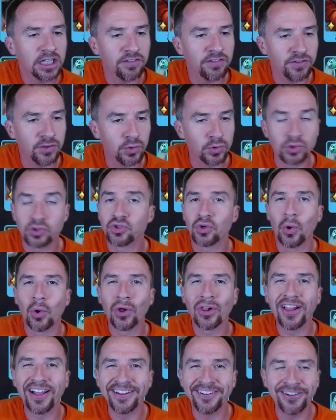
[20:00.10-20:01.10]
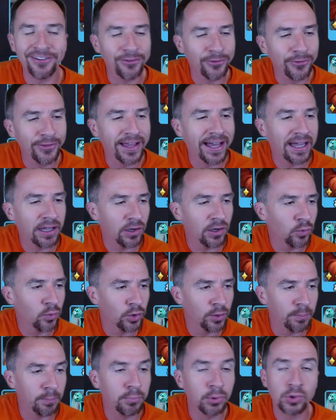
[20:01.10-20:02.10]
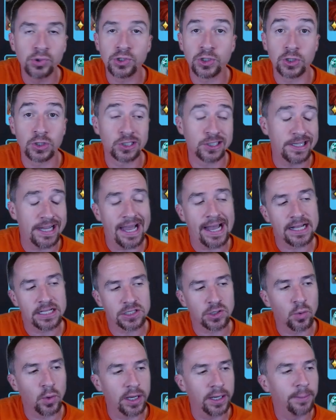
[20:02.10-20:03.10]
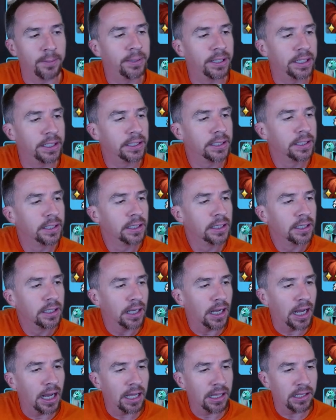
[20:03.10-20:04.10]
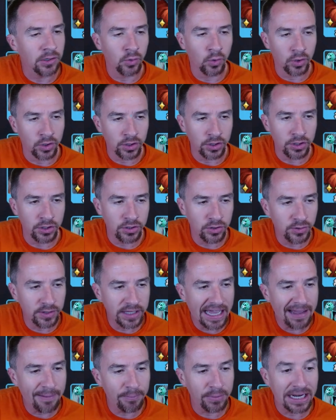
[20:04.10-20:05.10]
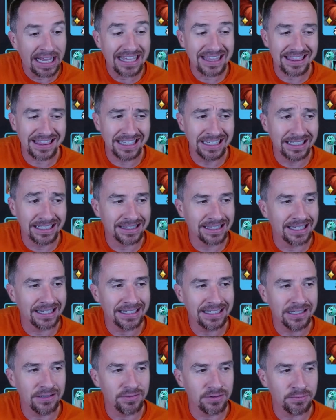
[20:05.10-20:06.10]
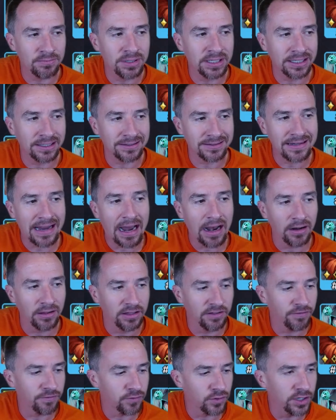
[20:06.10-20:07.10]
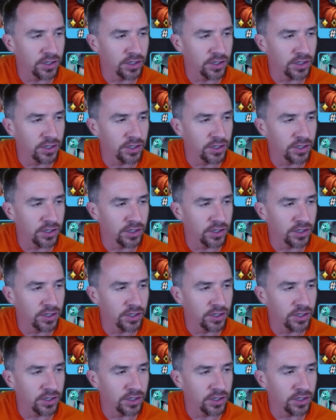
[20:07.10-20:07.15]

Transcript: you were so inclined to do that, it would boost your stats quite a bit in order to do that. But I think that even being entirely free to